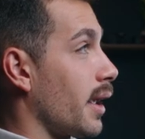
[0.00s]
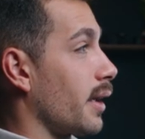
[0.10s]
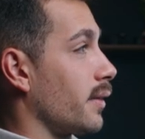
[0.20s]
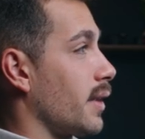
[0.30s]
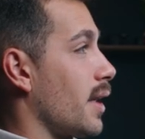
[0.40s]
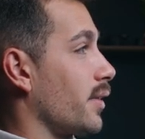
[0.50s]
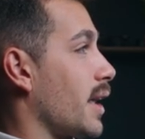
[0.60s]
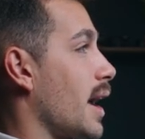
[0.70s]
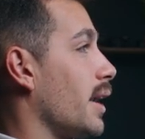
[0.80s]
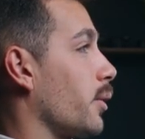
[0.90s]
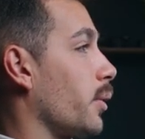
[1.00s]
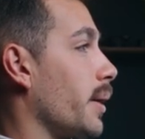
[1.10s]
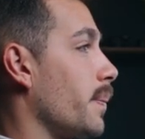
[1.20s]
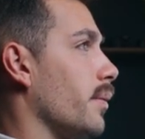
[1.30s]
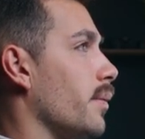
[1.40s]
and task
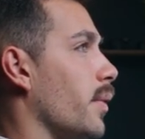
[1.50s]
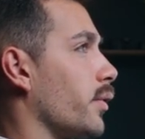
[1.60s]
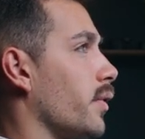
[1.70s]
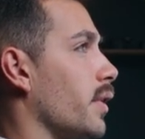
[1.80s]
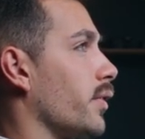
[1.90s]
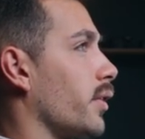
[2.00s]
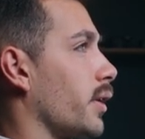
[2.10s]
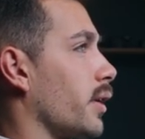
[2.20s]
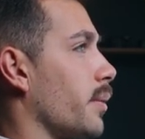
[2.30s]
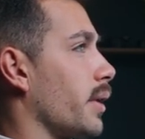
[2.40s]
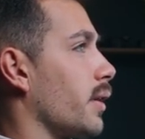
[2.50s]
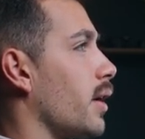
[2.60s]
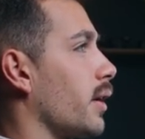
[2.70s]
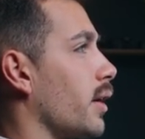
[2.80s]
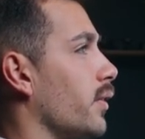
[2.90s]
category. Most of these are going to be
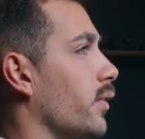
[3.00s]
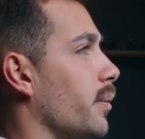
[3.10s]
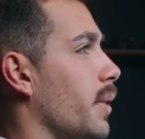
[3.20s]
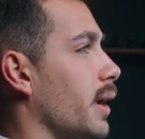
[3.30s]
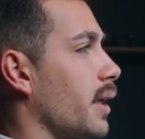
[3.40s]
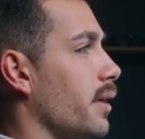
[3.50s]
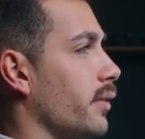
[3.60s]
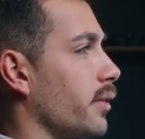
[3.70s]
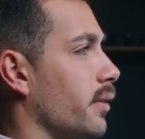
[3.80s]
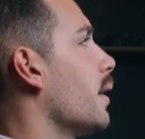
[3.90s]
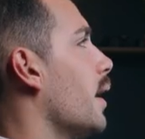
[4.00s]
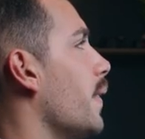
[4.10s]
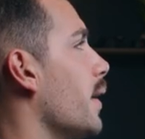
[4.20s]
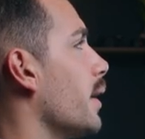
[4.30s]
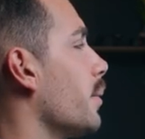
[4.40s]
log-ons in my case.
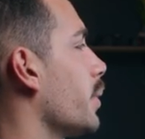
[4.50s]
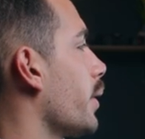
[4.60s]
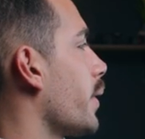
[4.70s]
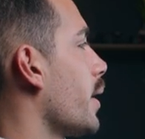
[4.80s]
And then below